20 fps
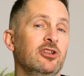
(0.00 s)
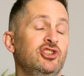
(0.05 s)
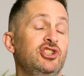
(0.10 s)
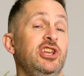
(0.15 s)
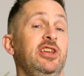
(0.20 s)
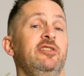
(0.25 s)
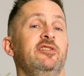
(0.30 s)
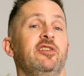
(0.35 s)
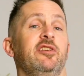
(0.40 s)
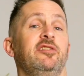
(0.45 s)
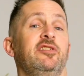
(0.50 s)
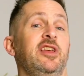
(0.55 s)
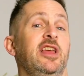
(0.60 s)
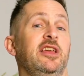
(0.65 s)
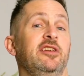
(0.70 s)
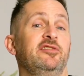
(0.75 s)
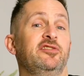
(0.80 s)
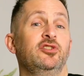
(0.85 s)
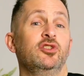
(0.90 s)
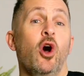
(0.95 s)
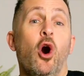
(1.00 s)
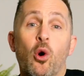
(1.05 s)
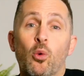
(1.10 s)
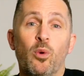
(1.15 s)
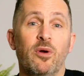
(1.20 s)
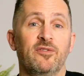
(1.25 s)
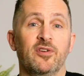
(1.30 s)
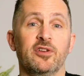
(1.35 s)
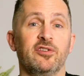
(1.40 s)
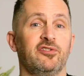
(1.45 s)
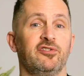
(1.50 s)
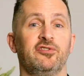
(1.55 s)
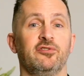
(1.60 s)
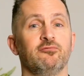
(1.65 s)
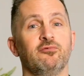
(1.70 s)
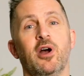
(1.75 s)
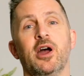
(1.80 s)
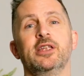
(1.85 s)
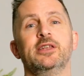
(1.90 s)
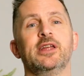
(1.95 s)
Jesus is not with us
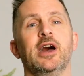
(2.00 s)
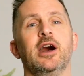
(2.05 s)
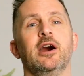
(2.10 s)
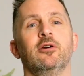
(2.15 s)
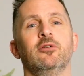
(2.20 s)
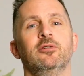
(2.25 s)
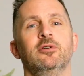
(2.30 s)
right now.